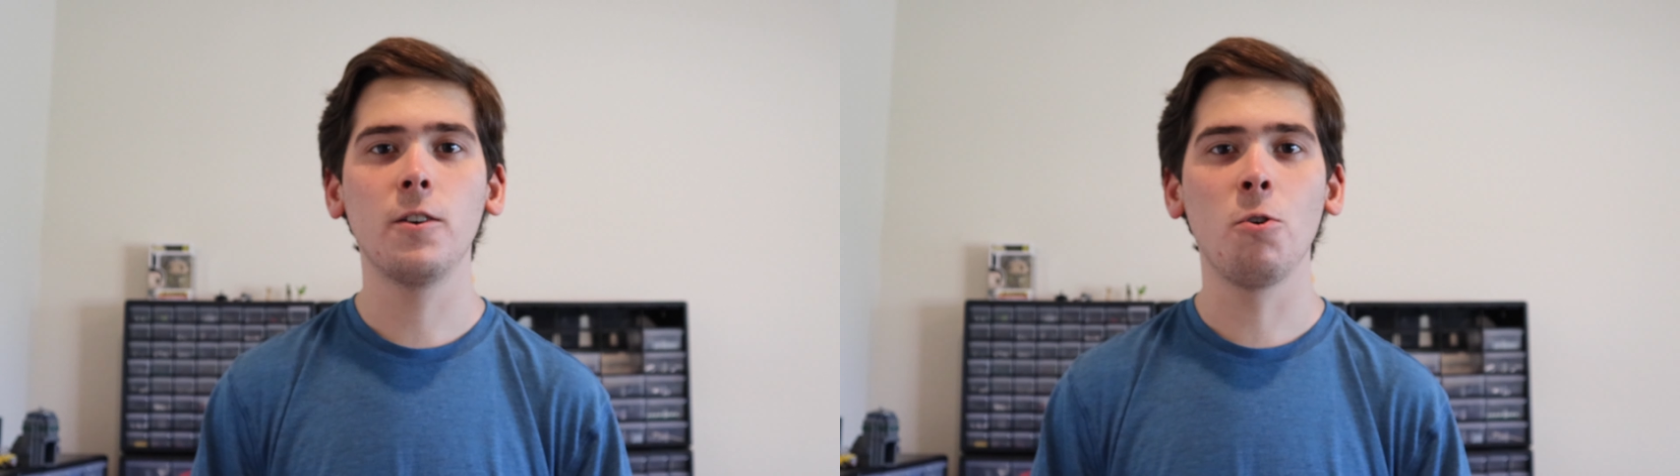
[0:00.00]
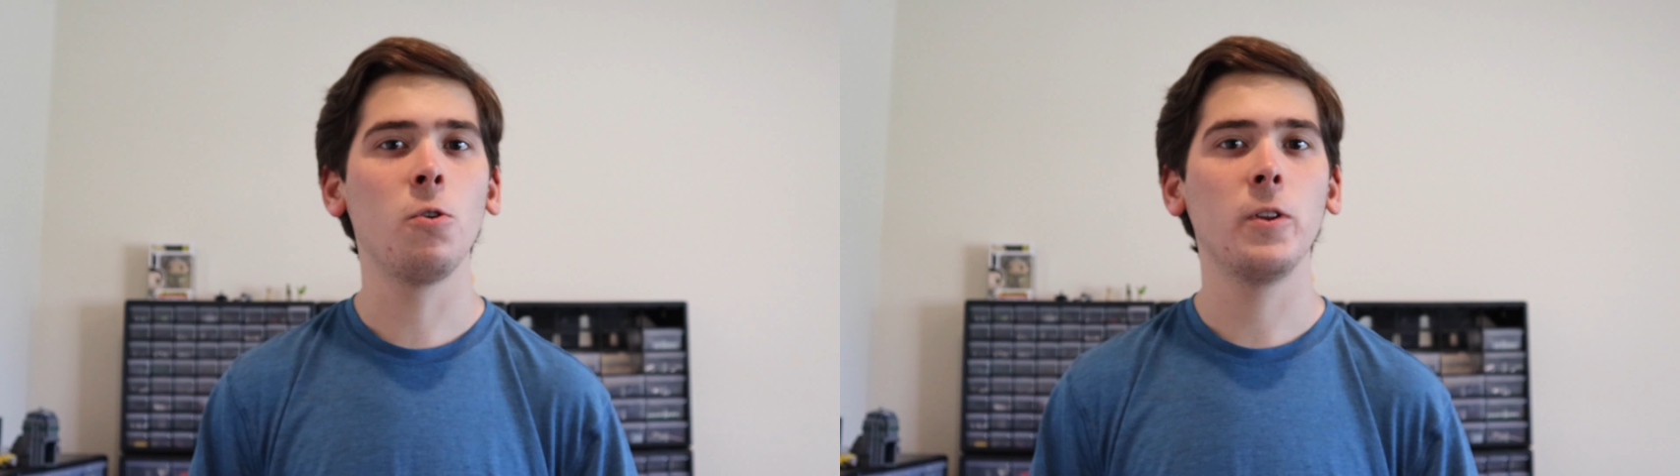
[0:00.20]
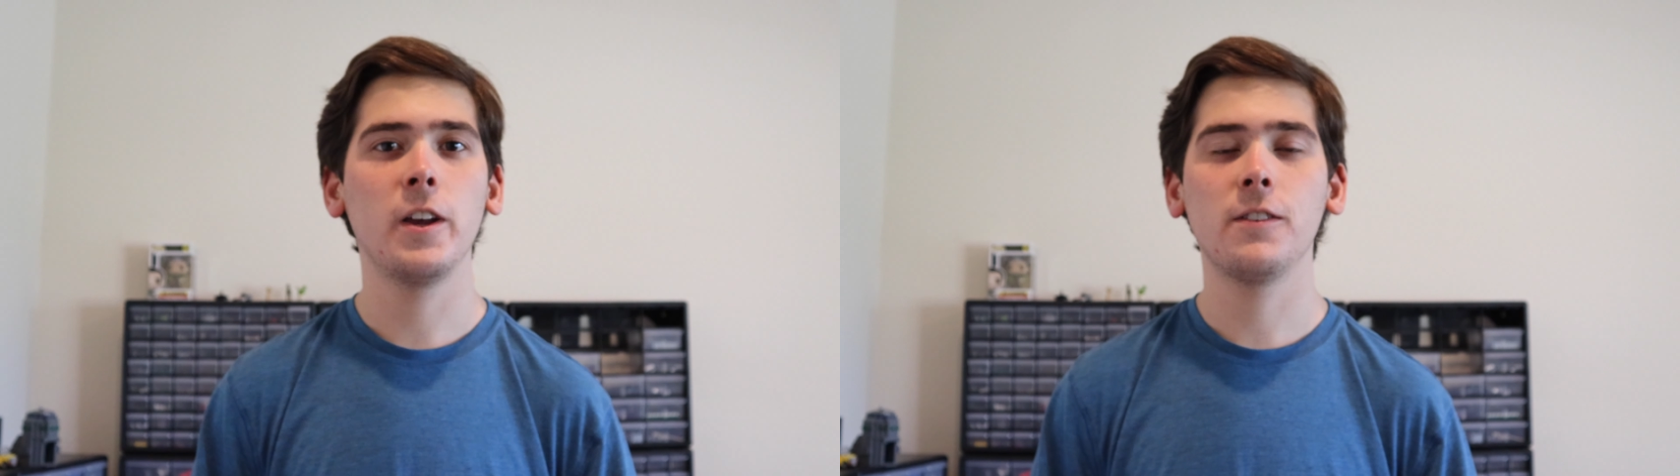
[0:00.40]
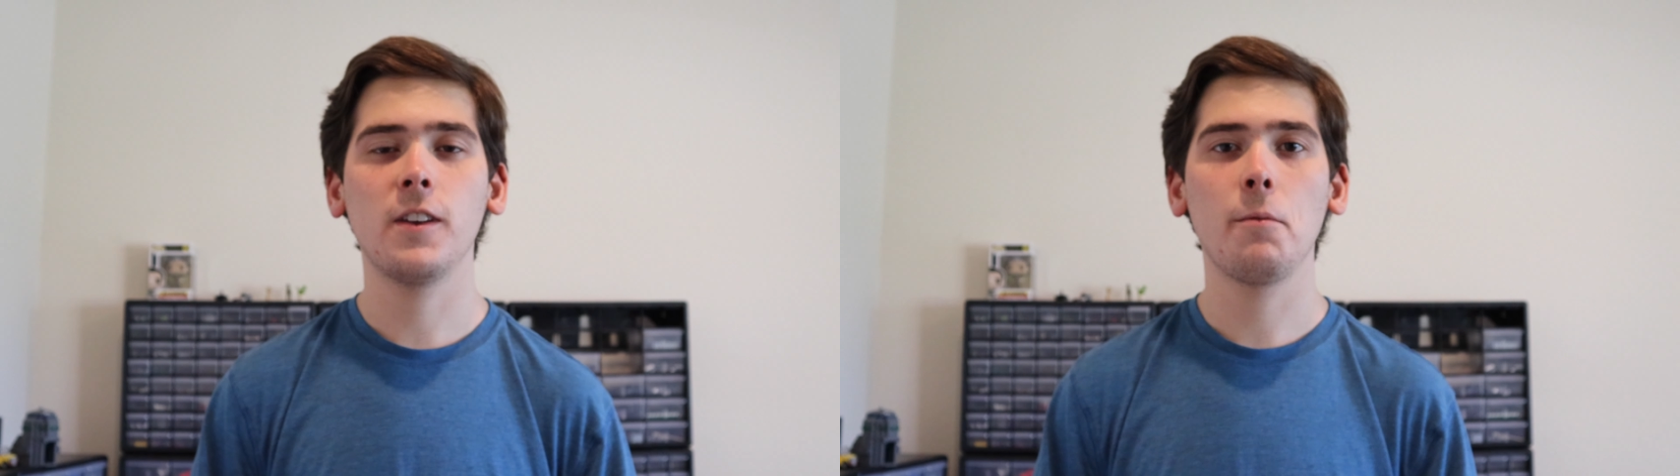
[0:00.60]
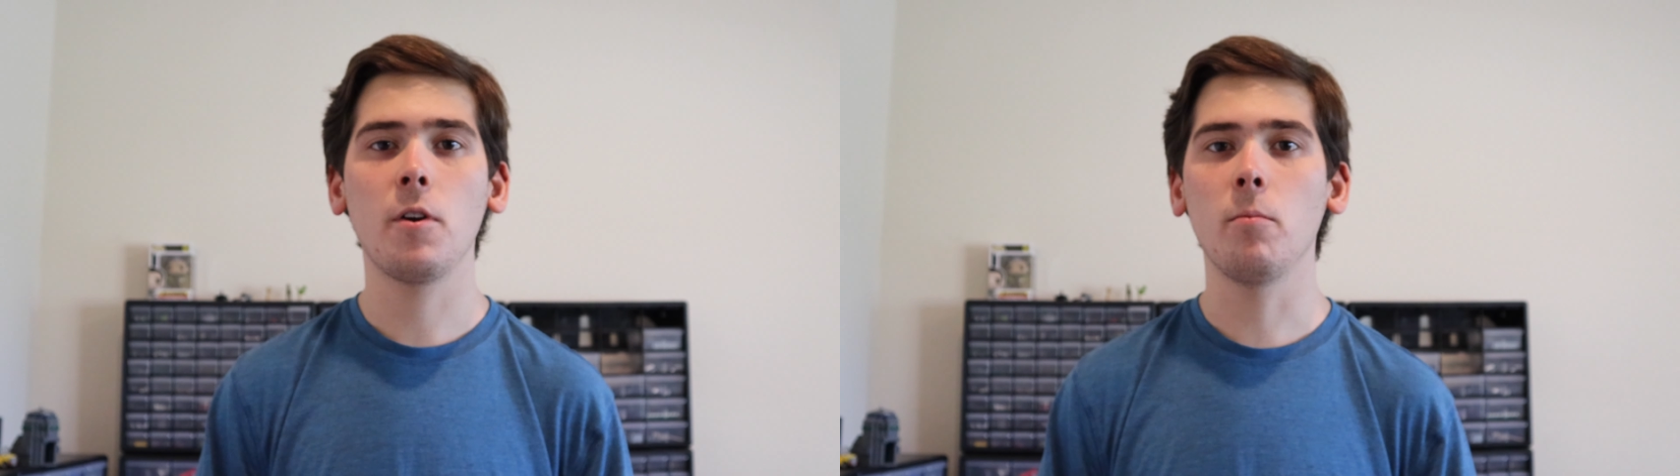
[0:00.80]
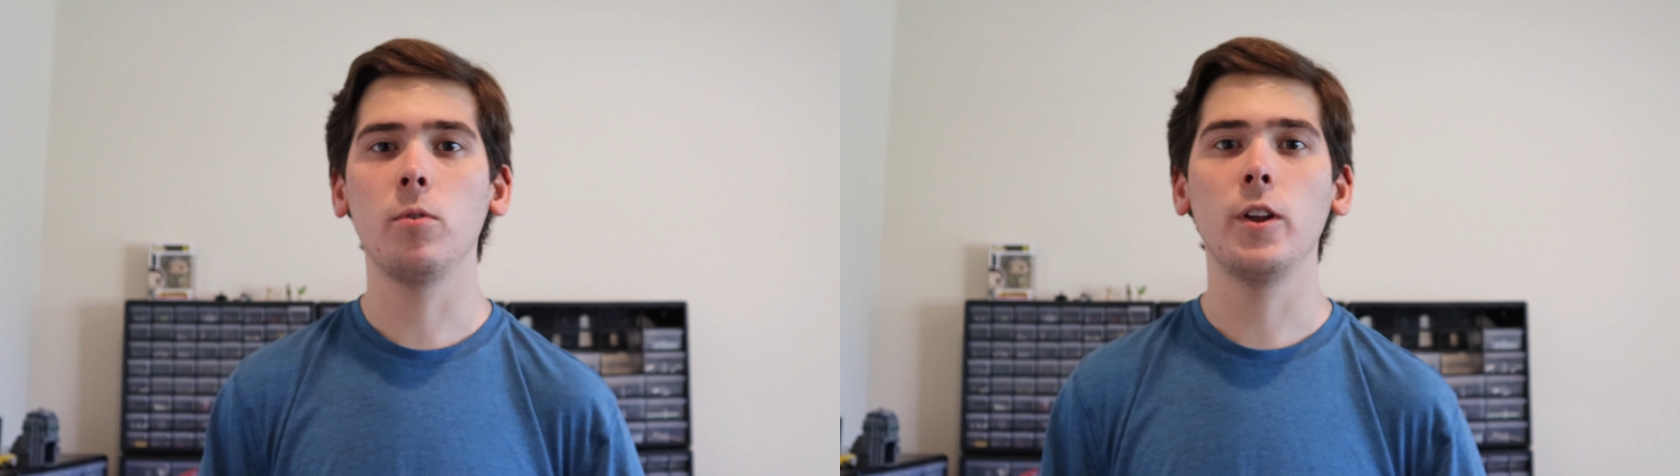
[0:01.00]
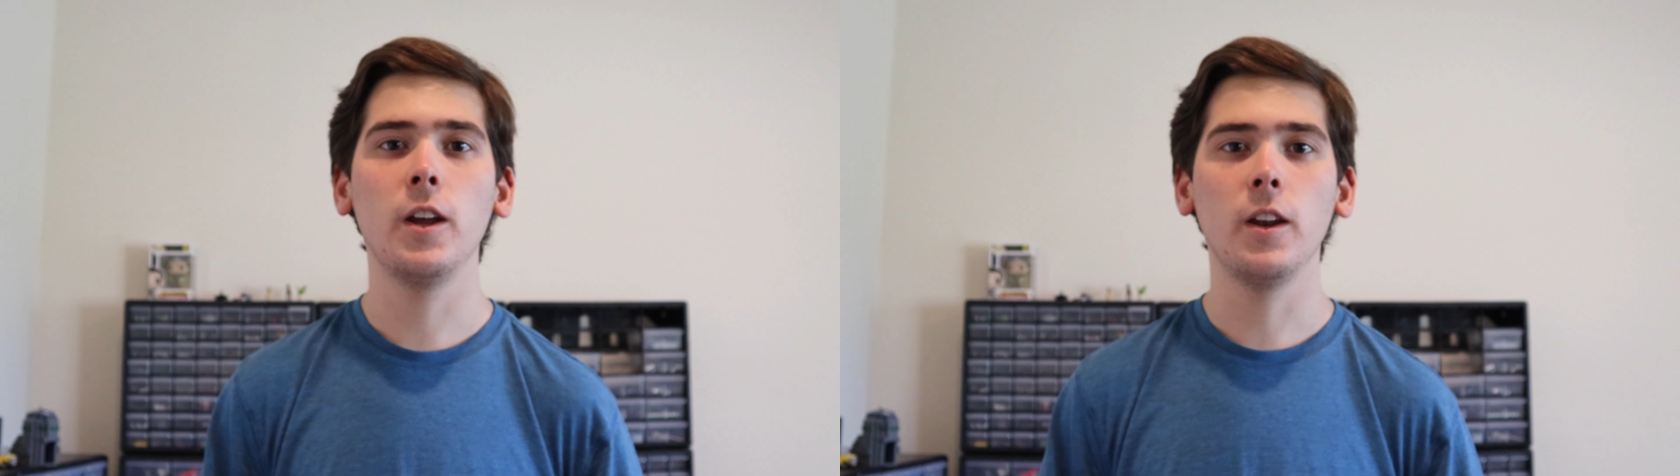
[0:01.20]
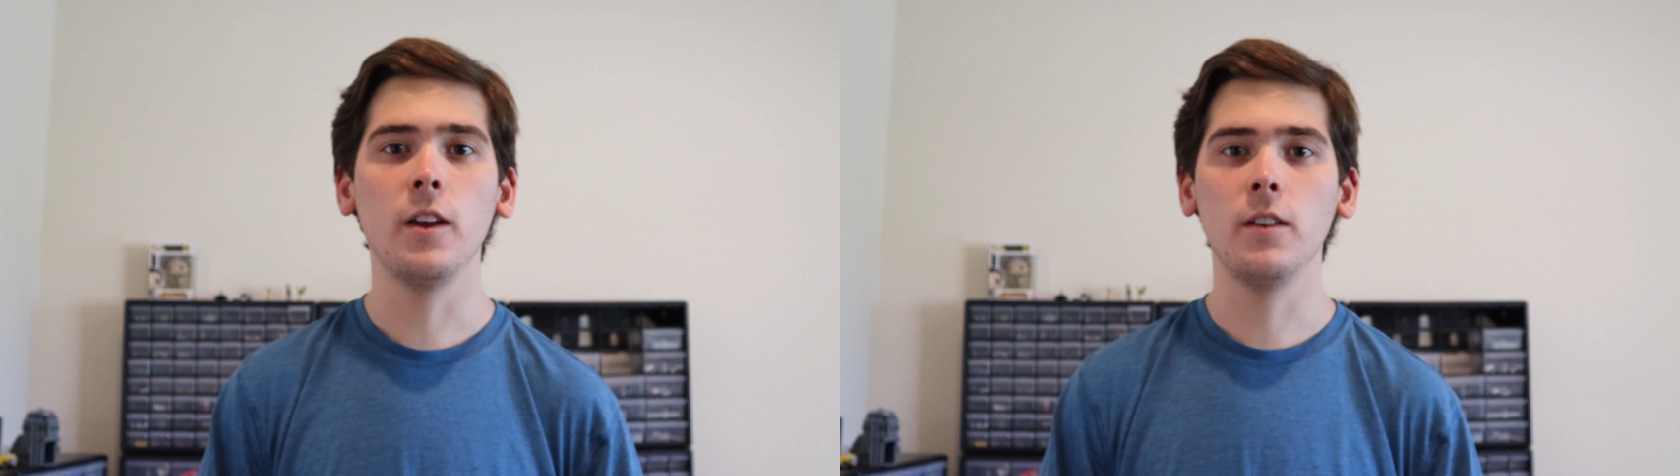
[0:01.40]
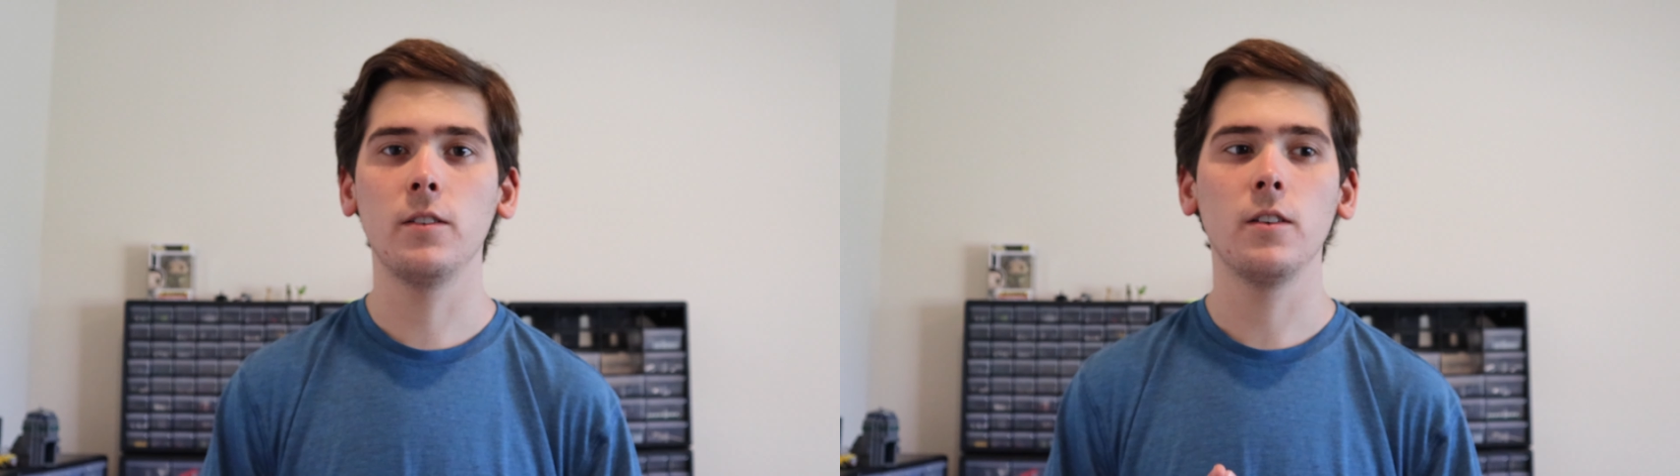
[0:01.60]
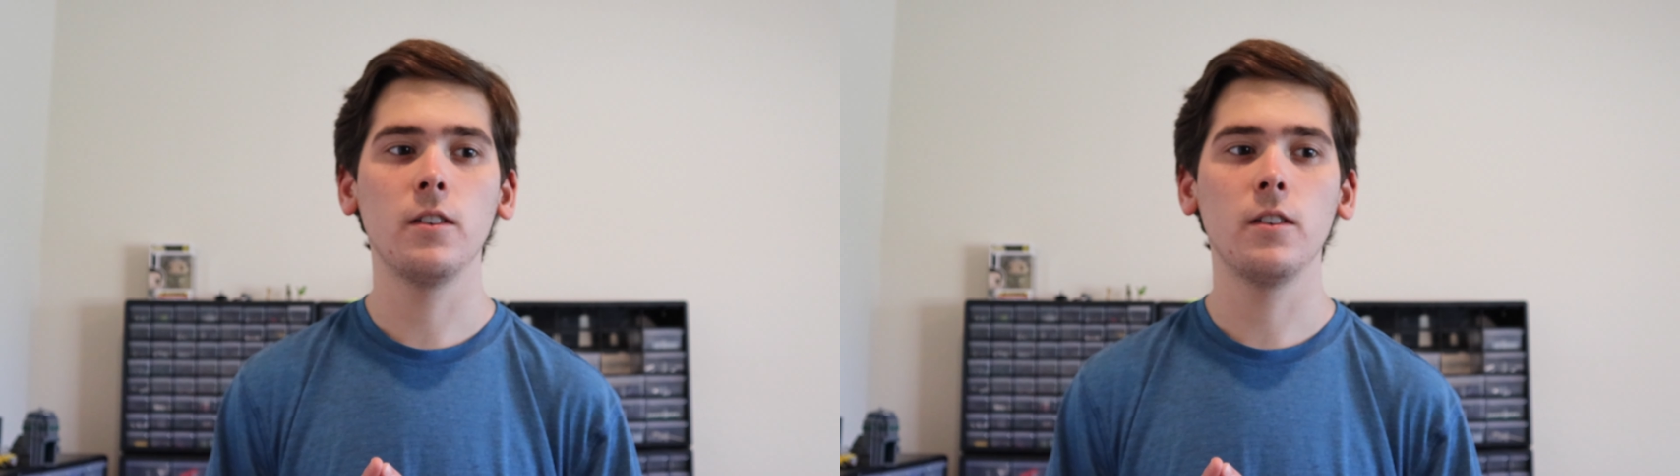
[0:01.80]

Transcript: coral landscape complete is